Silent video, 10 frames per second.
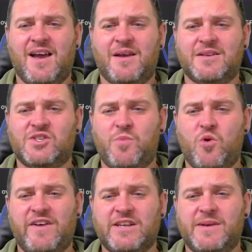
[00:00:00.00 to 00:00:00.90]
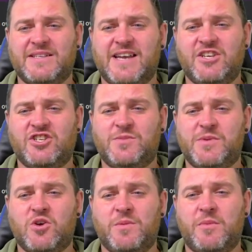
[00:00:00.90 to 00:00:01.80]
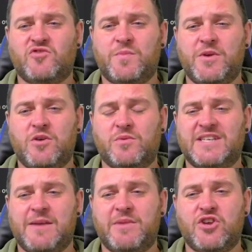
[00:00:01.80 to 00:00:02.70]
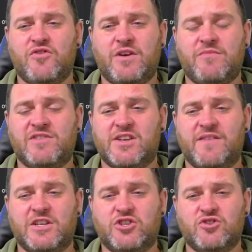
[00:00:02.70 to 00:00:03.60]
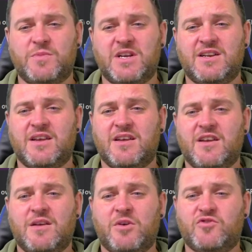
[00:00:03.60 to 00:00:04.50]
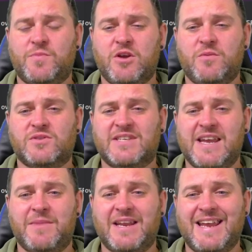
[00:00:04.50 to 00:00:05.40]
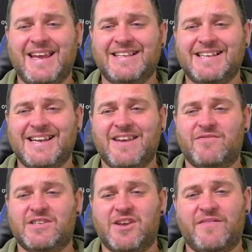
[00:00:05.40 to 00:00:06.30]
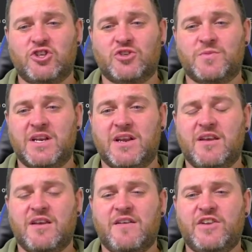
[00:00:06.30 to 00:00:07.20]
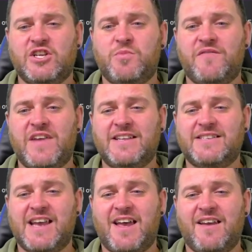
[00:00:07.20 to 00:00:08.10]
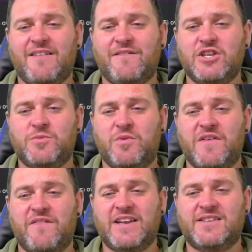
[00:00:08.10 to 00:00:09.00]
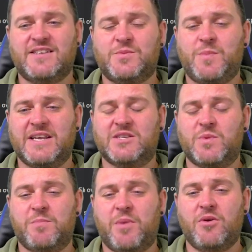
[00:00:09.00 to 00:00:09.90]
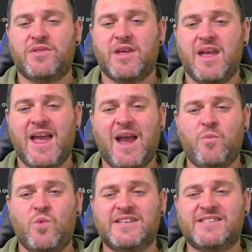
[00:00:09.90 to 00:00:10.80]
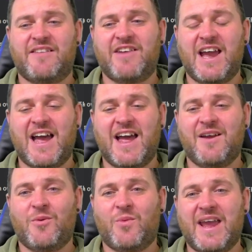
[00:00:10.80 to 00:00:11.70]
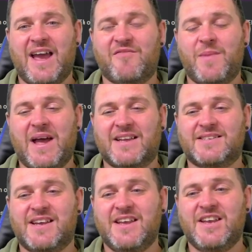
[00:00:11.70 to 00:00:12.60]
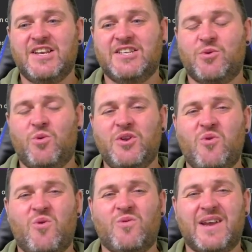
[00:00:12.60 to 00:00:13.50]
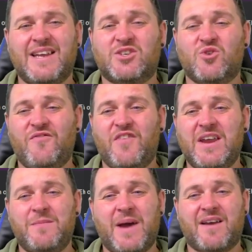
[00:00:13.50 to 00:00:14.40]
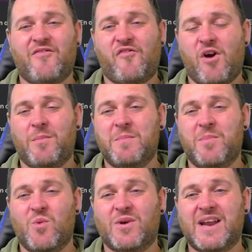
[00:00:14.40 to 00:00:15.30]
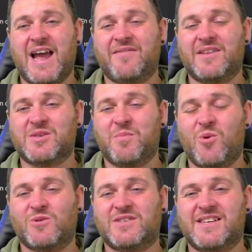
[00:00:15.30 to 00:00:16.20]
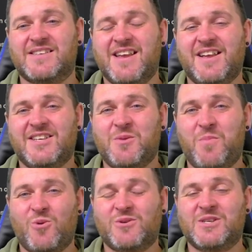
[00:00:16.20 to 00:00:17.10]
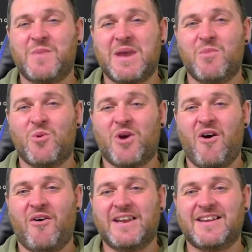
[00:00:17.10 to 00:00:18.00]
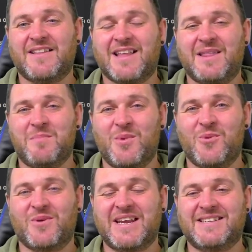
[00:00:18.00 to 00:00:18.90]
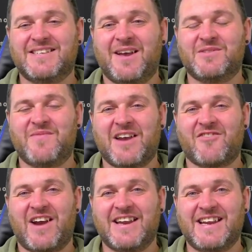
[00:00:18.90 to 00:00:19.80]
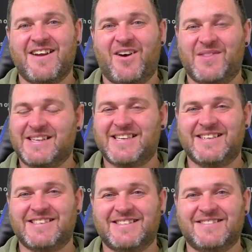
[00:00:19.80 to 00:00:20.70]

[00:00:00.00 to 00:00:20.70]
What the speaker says: Supporter expectations: become the most reputable team in Europe, reserving judgment; most reputable team in Italy, reserving judgment; finish above Inter, finish above Juventus, pleased with both; and win Serie A, we have passed. So all in all, it's good feedback from the board and the supporters being more kind than the board in terms of our grading on the season.